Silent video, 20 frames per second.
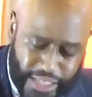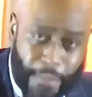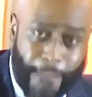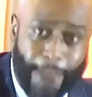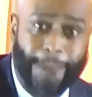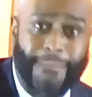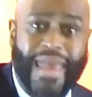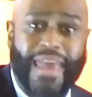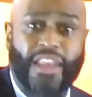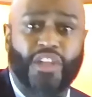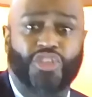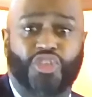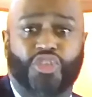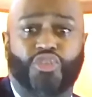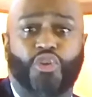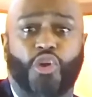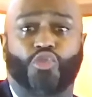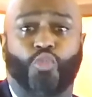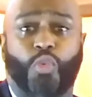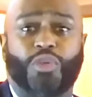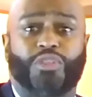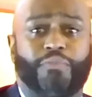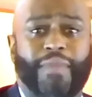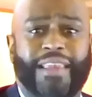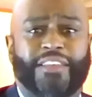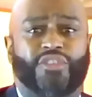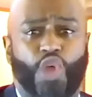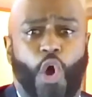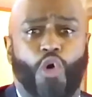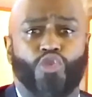about his
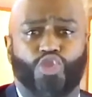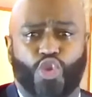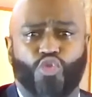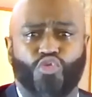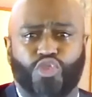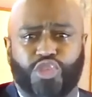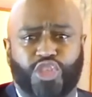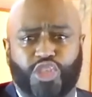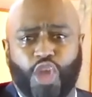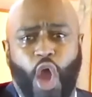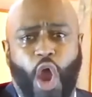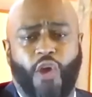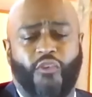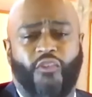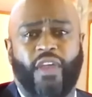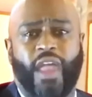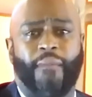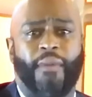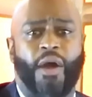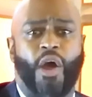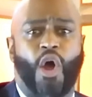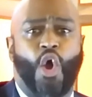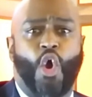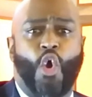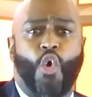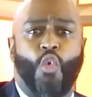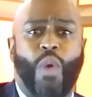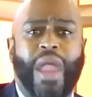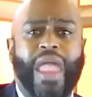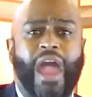ministers, which means those who serve
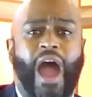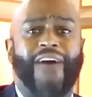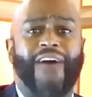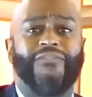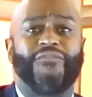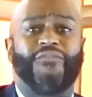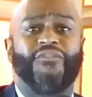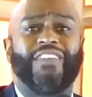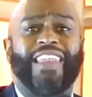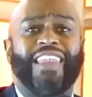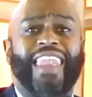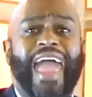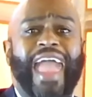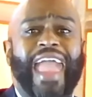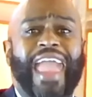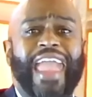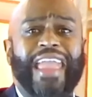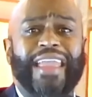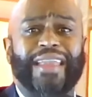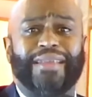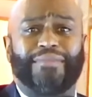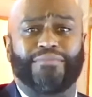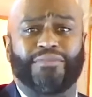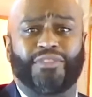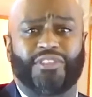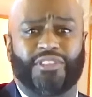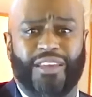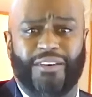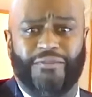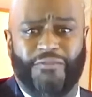him. We are
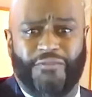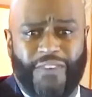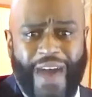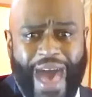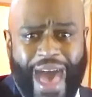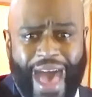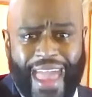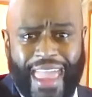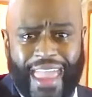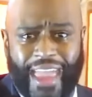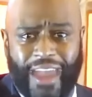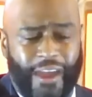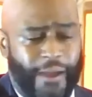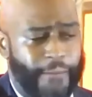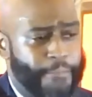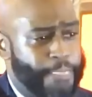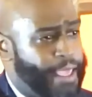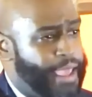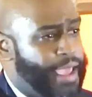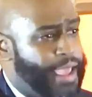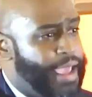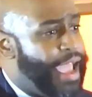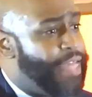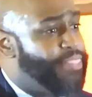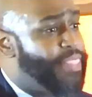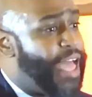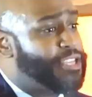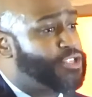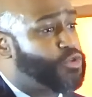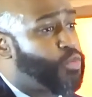flames of fire.
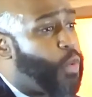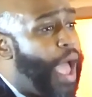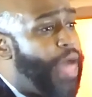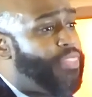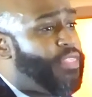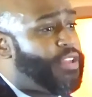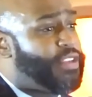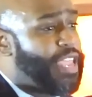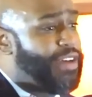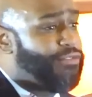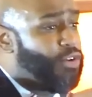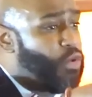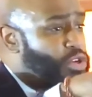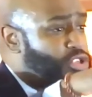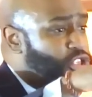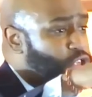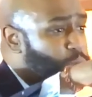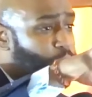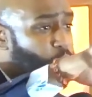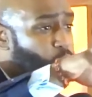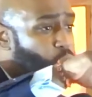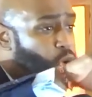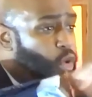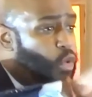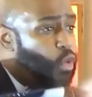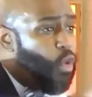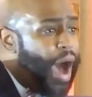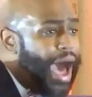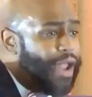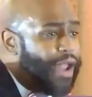And that's why the devil wants to
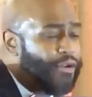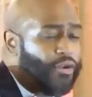pour